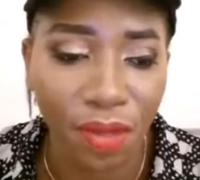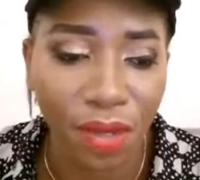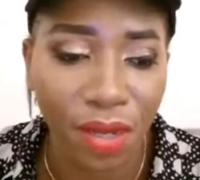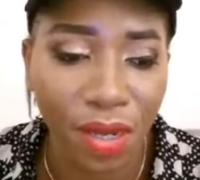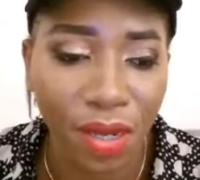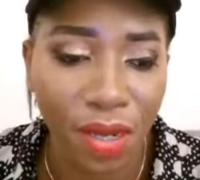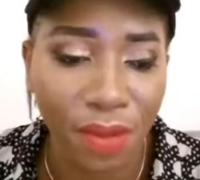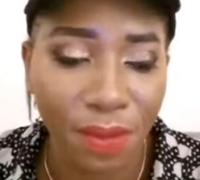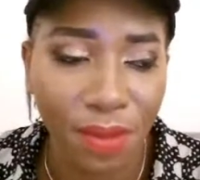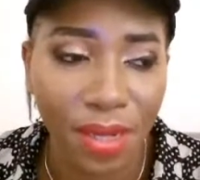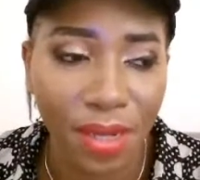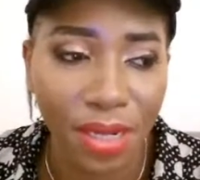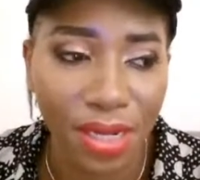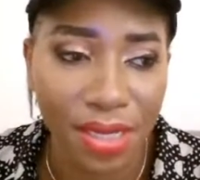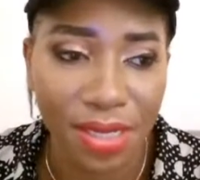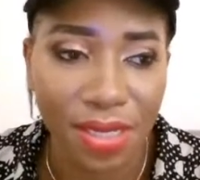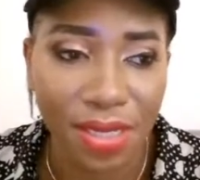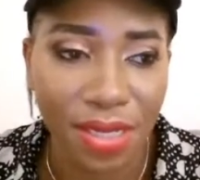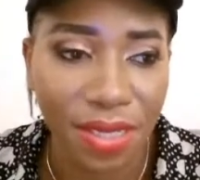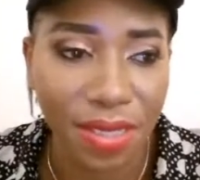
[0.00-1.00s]

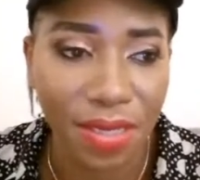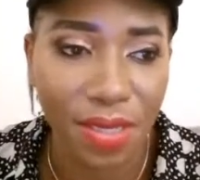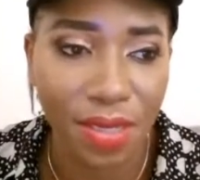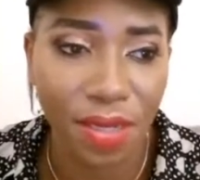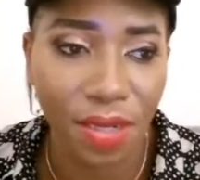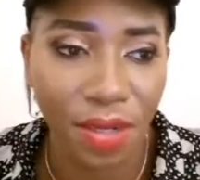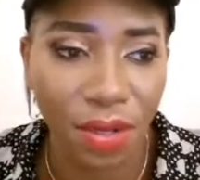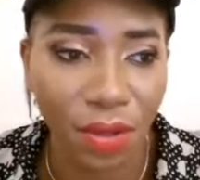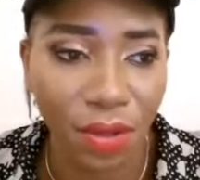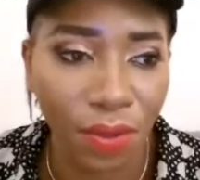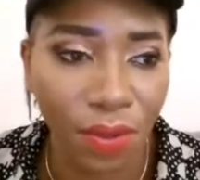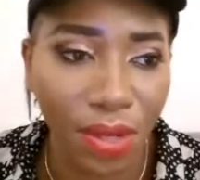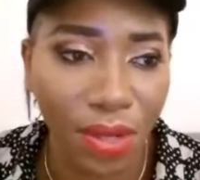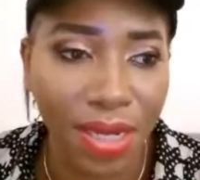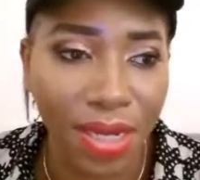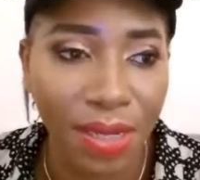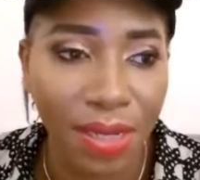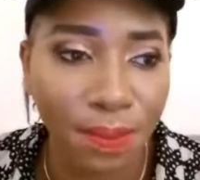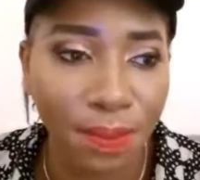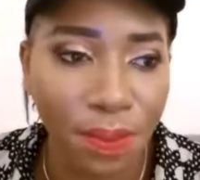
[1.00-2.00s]
anesthesia or
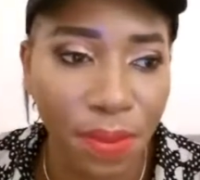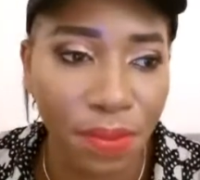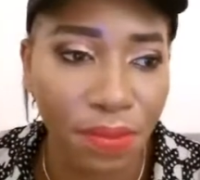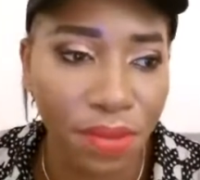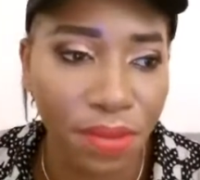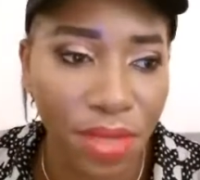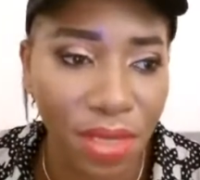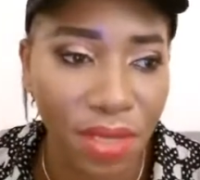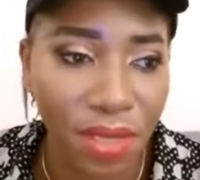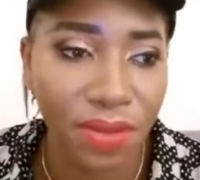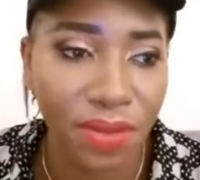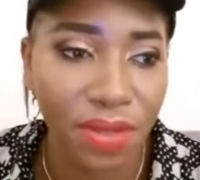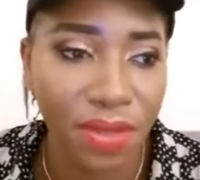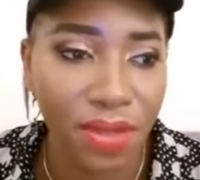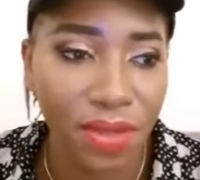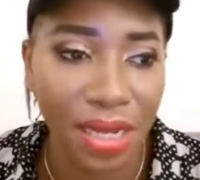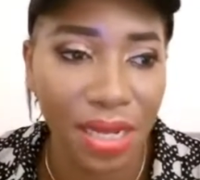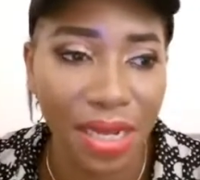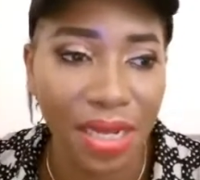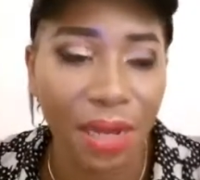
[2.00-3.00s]
any pain
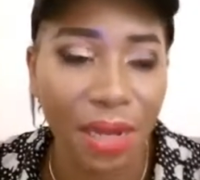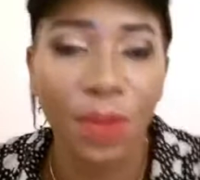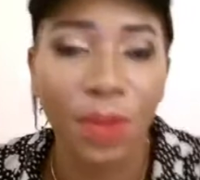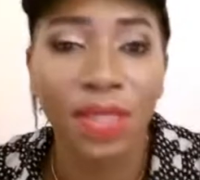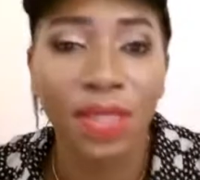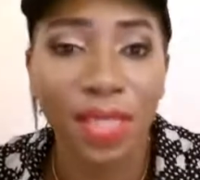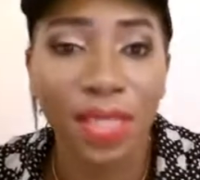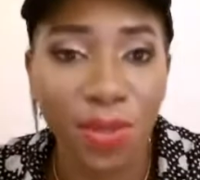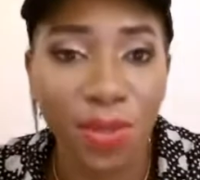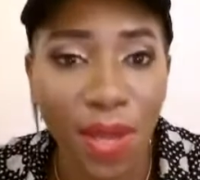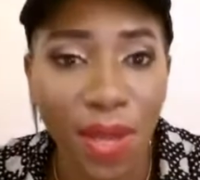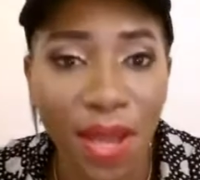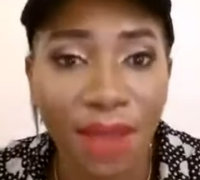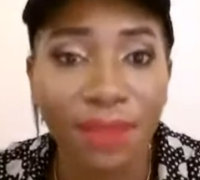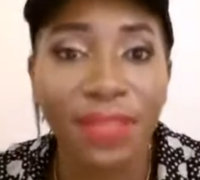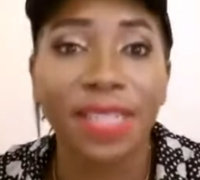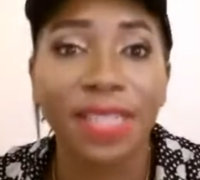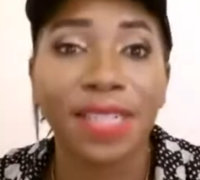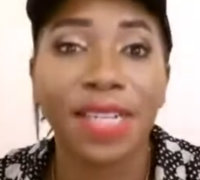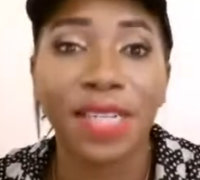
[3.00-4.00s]
relieving. Like I wanted to
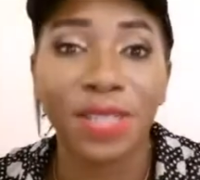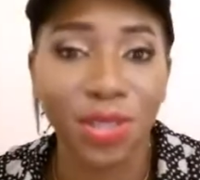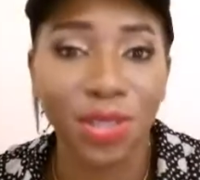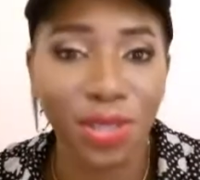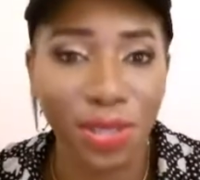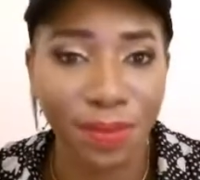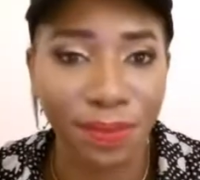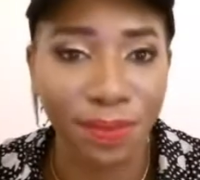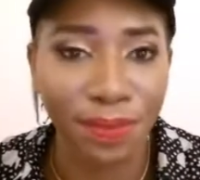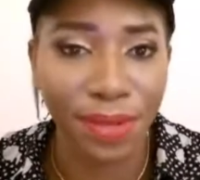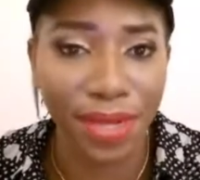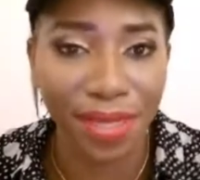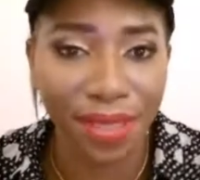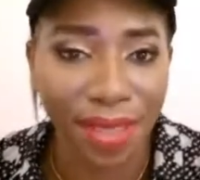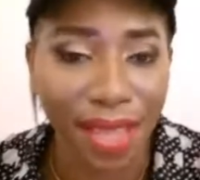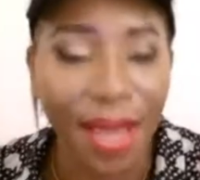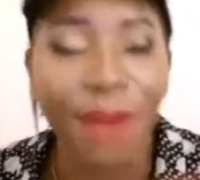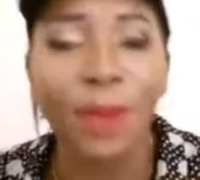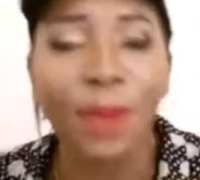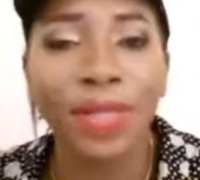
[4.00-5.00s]
have that natural birth.
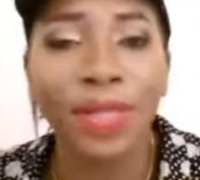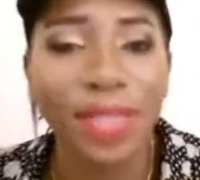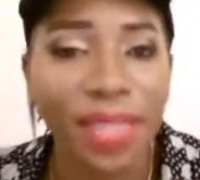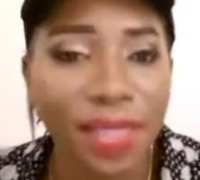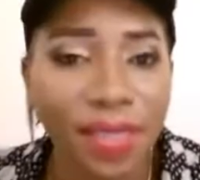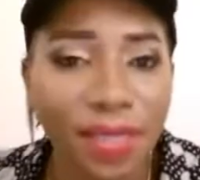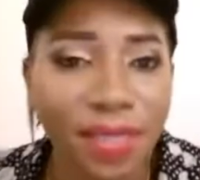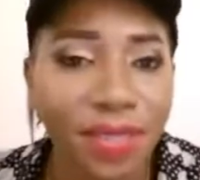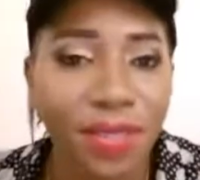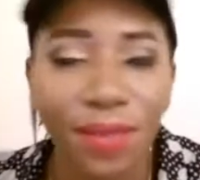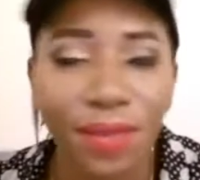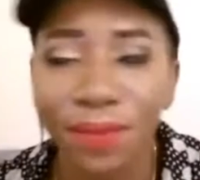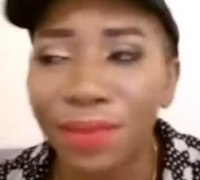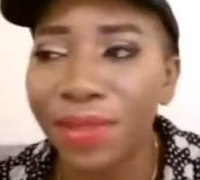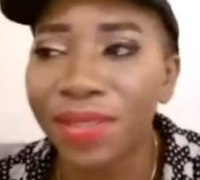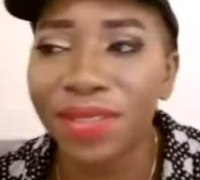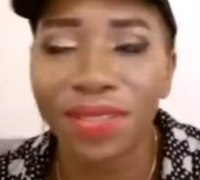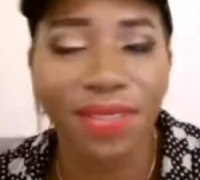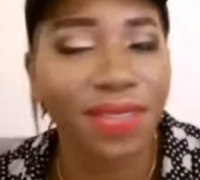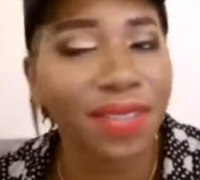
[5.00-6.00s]
I wanted it all,
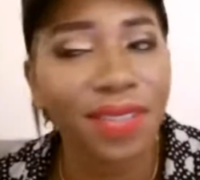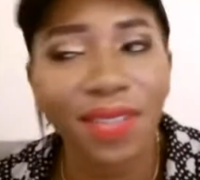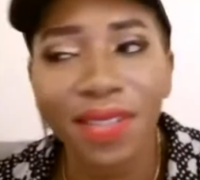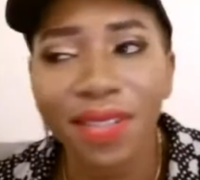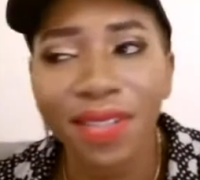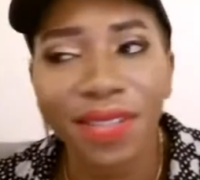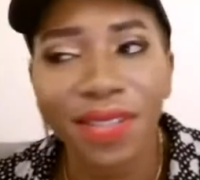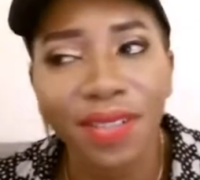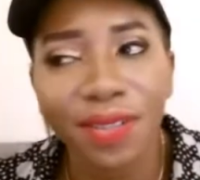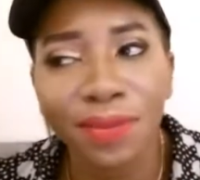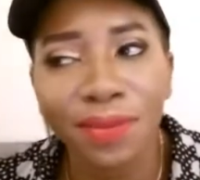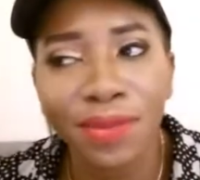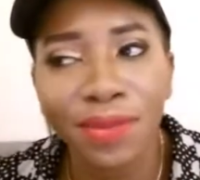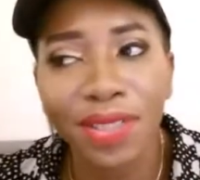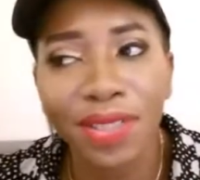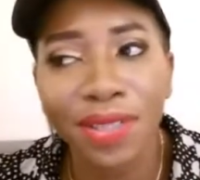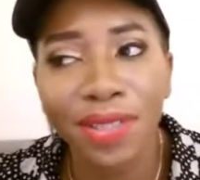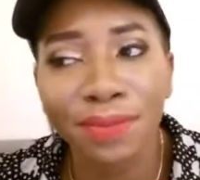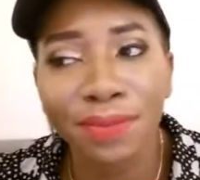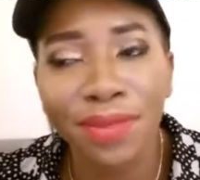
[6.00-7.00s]
but no
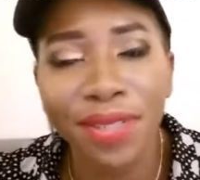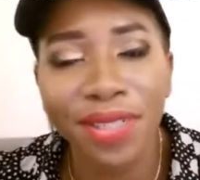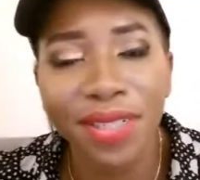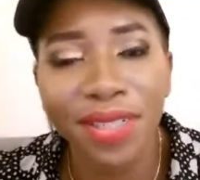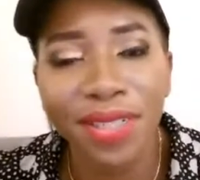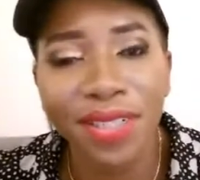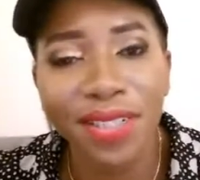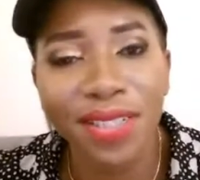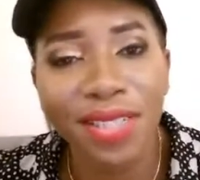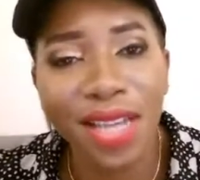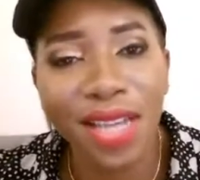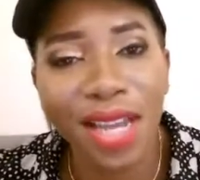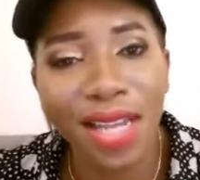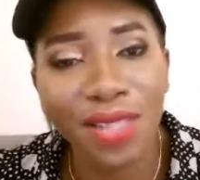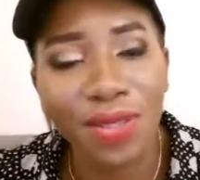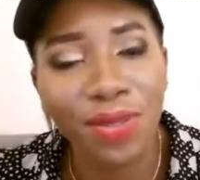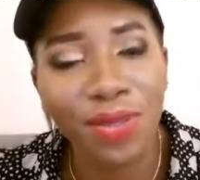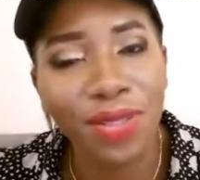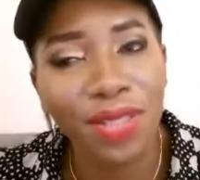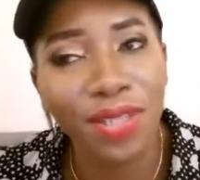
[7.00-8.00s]
boy, the pain increased. I
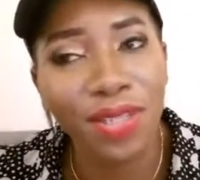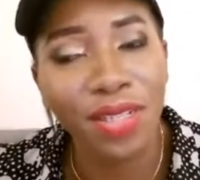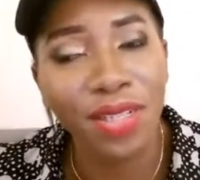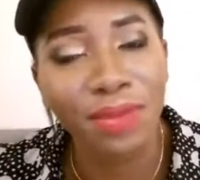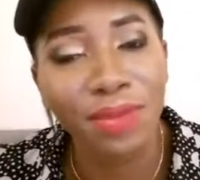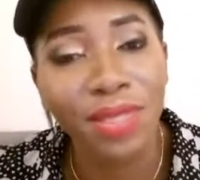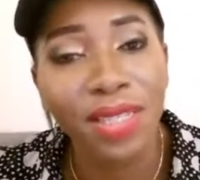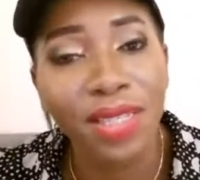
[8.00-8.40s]
had to tell them in